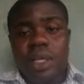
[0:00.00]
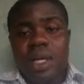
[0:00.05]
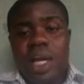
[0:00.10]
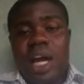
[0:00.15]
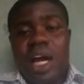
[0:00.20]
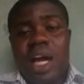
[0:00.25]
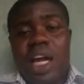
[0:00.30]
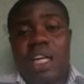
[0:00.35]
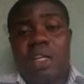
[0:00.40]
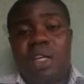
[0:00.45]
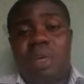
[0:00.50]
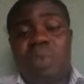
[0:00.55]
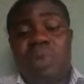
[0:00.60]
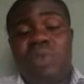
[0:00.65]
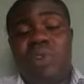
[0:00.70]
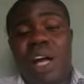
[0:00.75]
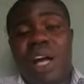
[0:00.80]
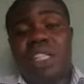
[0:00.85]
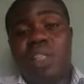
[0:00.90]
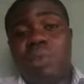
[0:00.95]
Uh, I removed
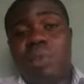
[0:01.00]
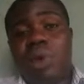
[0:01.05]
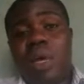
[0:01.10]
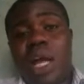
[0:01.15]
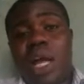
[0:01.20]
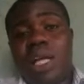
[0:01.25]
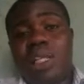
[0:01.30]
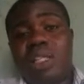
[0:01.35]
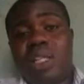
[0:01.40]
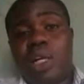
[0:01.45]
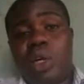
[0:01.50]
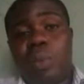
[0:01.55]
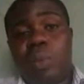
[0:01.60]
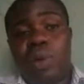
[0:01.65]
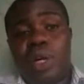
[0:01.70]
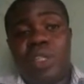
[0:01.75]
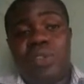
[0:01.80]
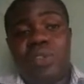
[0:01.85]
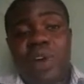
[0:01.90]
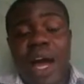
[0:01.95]
as small as
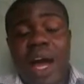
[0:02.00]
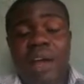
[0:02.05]
0.5.